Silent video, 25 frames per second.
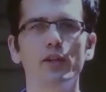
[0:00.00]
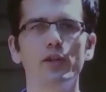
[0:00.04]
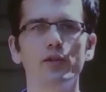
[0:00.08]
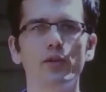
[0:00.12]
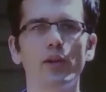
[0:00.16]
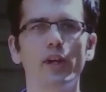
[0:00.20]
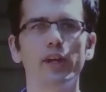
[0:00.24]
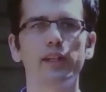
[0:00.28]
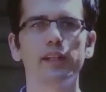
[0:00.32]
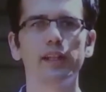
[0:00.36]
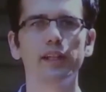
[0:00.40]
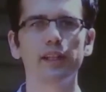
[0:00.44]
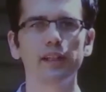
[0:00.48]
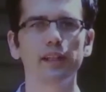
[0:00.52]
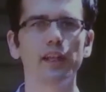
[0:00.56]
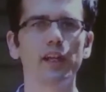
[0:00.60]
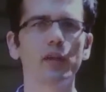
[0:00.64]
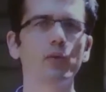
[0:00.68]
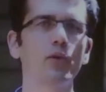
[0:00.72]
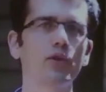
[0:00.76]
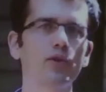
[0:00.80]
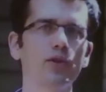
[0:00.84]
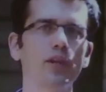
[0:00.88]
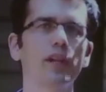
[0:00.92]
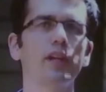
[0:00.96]
So I think that
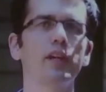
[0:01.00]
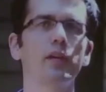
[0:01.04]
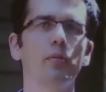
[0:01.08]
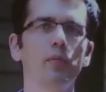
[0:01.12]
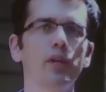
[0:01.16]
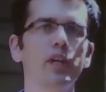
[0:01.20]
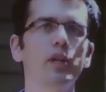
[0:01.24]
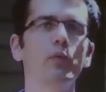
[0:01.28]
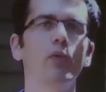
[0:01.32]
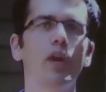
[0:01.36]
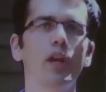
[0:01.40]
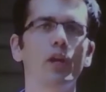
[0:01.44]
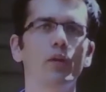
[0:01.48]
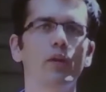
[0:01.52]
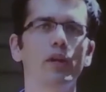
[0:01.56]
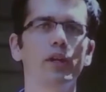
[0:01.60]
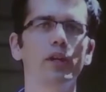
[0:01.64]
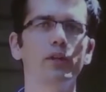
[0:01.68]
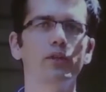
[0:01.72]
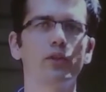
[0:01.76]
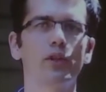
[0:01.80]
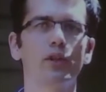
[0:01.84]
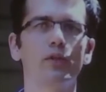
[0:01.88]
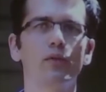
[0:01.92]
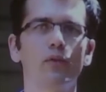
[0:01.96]
was like a big value
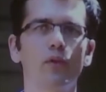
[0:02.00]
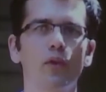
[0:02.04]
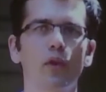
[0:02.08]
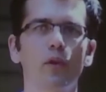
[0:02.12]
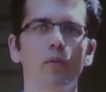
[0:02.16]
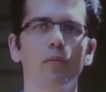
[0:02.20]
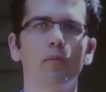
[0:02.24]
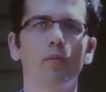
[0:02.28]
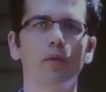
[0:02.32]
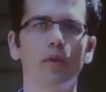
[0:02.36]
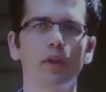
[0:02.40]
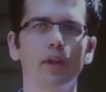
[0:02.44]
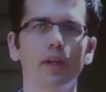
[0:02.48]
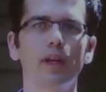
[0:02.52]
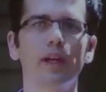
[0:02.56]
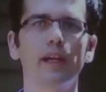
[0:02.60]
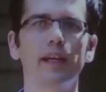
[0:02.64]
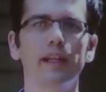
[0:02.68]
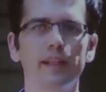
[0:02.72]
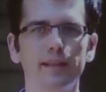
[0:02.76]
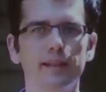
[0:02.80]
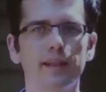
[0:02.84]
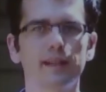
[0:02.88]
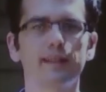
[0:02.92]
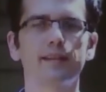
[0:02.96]
addition from
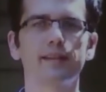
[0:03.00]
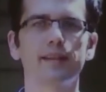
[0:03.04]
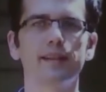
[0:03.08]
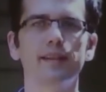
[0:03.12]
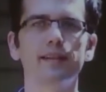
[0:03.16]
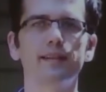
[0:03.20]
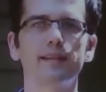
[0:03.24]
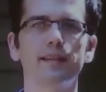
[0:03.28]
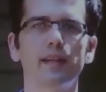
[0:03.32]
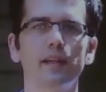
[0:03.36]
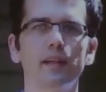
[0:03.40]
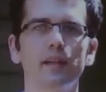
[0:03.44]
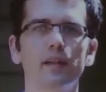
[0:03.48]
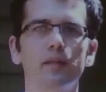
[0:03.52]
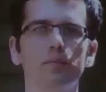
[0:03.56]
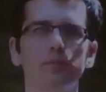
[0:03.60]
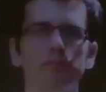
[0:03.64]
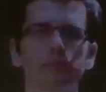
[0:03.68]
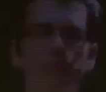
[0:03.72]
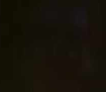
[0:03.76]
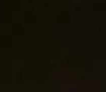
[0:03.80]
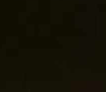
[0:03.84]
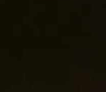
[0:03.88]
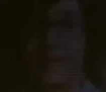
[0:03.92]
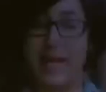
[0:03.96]
NSRCEL
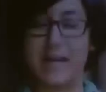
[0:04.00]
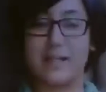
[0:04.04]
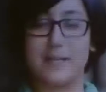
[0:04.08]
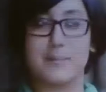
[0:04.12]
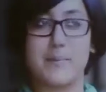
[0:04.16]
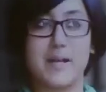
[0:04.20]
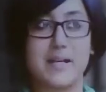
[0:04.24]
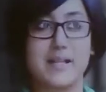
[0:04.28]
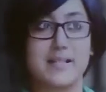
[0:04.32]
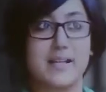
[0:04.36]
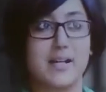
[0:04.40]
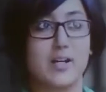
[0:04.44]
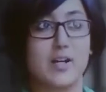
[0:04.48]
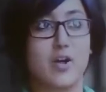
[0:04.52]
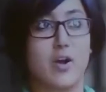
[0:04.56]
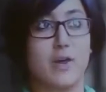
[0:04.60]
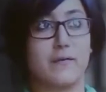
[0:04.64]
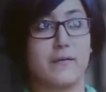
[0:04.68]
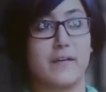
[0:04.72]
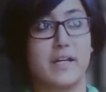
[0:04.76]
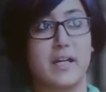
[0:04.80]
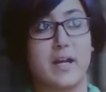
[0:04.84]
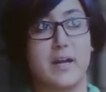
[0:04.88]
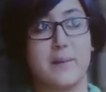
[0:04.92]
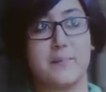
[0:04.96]
side. Black Bazaar
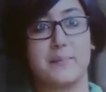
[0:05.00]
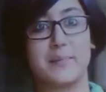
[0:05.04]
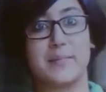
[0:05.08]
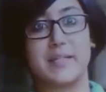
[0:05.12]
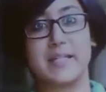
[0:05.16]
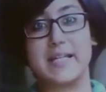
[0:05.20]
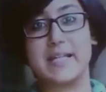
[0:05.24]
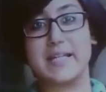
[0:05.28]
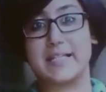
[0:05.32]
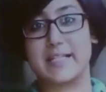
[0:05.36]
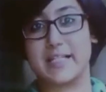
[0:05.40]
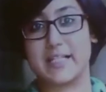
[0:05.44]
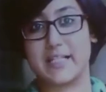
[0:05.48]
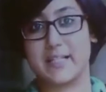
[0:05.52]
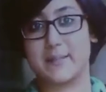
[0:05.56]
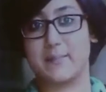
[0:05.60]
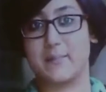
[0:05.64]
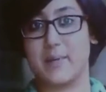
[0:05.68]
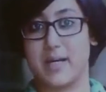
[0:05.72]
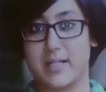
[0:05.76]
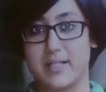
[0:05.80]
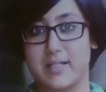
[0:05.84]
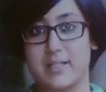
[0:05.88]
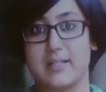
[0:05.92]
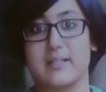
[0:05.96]
Coffee Company is a
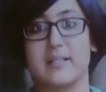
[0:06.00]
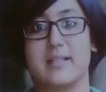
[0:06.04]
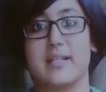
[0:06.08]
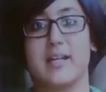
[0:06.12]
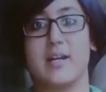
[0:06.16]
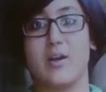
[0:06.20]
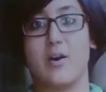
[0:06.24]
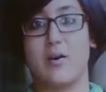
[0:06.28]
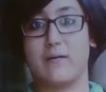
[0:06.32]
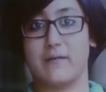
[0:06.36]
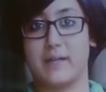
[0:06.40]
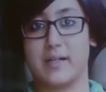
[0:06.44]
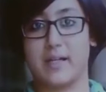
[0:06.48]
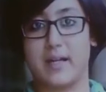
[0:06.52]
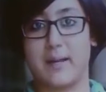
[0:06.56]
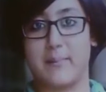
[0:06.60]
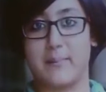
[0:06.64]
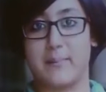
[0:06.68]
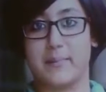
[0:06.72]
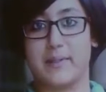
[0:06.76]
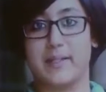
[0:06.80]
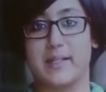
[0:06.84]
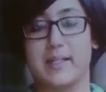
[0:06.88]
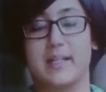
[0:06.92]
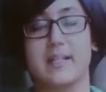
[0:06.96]
specialty coffee
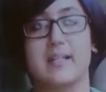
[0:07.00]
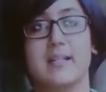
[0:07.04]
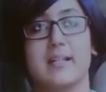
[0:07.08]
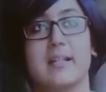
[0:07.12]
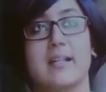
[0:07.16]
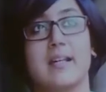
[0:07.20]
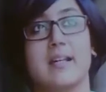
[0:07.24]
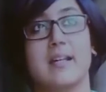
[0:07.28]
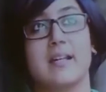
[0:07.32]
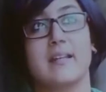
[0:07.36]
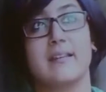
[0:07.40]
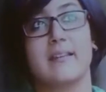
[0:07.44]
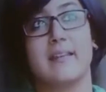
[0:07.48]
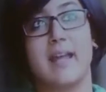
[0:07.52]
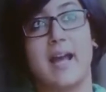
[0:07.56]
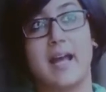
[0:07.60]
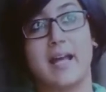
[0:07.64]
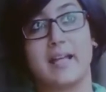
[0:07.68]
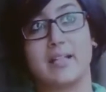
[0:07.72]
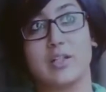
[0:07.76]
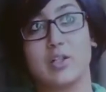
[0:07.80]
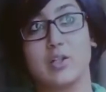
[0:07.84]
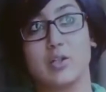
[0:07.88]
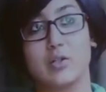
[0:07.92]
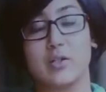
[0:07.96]
company
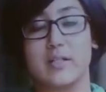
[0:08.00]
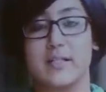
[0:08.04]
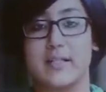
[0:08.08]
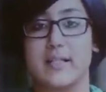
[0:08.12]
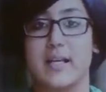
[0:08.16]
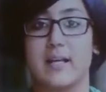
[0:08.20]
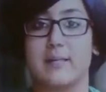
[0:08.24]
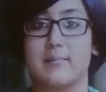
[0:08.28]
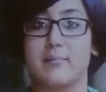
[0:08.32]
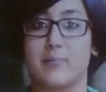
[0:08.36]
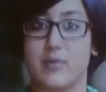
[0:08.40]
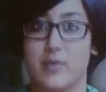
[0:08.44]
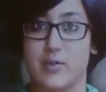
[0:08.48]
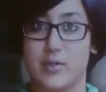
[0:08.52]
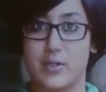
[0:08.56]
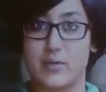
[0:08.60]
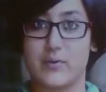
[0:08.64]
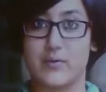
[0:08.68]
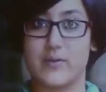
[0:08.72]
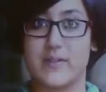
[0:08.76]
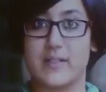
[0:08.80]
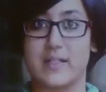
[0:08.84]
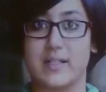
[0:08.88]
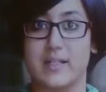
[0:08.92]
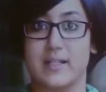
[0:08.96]
that looks at
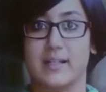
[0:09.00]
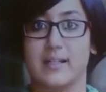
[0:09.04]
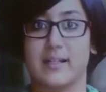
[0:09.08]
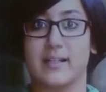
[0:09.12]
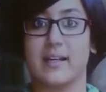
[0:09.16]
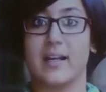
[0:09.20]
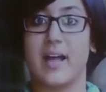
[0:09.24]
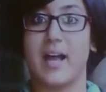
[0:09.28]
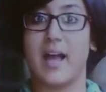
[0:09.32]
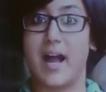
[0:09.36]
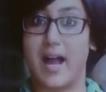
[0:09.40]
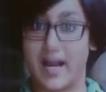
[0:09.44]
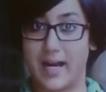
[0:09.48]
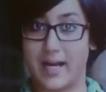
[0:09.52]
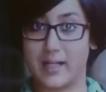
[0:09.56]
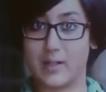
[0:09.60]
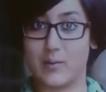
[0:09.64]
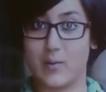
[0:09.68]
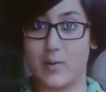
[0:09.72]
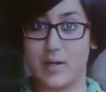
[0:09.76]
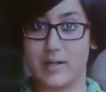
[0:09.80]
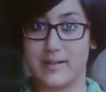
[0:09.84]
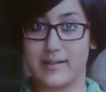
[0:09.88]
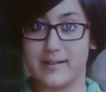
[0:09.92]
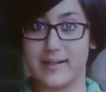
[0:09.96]
producing high
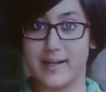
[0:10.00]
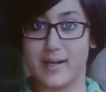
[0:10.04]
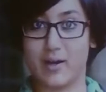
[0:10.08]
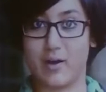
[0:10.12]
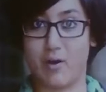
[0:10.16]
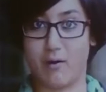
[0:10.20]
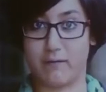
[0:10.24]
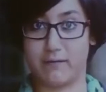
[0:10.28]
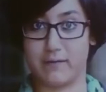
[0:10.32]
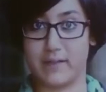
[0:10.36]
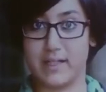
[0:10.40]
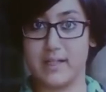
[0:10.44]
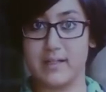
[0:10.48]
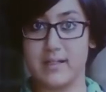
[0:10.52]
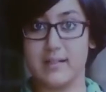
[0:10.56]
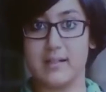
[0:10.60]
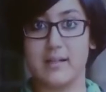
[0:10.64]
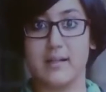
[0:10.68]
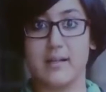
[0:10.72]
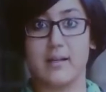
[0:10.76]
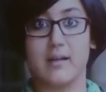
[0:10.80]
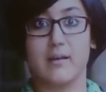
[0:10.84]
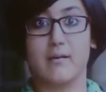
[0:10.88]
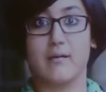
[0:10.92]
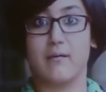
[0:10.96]
quality coffee
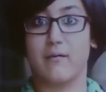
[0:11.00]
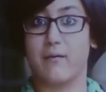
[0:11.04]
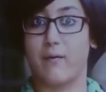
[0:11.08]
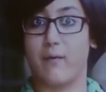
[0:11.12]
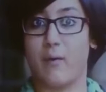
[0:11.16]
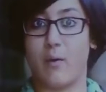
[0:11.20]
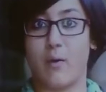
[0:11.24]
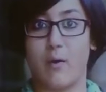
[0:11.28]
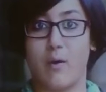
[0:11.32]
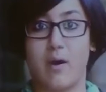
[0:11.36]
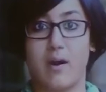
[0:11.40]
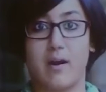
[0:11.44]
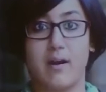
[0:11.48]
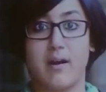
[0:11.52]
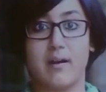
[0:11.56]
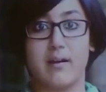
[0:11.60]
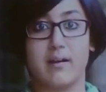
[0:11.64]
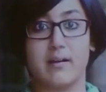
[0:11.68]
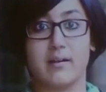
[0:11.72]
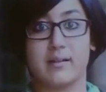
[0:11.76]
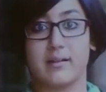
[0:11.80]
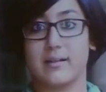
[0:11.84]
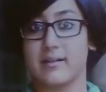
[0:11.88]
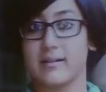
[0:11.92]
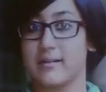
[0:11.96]

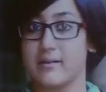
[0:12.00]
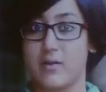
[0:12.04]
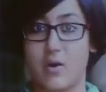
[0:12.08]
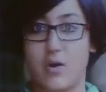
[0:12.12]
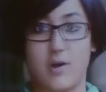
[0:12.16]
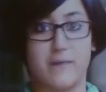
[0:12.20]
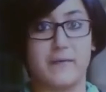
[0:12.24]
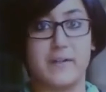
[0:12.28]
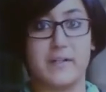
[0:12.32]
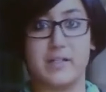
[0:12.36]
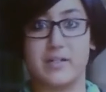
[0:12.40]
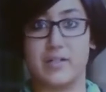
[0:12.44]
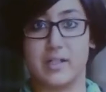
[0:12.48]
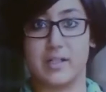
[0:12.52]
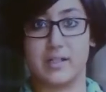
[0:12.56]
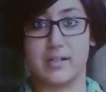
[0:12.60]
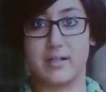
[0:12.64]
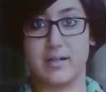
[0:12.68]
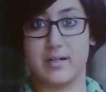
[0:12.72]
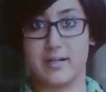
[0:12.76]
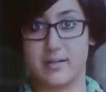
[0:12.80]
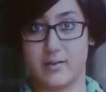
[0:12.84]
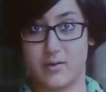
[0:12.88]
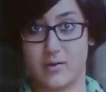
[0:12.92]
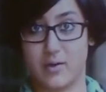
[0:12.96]
for coffee
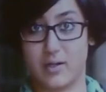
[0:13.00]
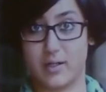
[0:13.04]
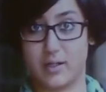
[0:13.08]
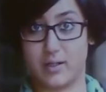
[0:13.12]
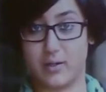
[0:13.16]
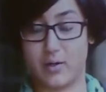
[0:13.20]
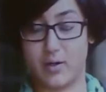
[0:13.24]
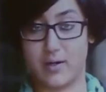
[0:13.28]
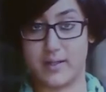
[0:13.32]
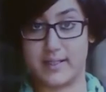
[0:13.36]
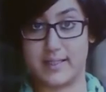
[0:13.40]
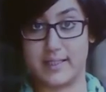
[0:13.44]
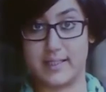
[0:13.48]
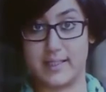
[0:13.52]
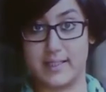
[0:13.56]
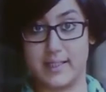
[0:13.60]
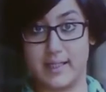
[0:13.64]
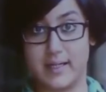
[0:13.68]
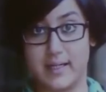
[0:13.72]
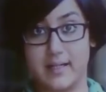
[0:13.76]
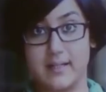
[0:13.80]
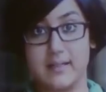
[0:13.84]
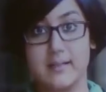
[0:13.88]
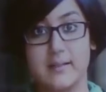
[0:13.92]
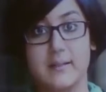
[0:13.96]
drinkers all across
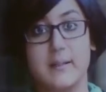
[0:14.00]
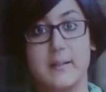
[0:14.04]
India.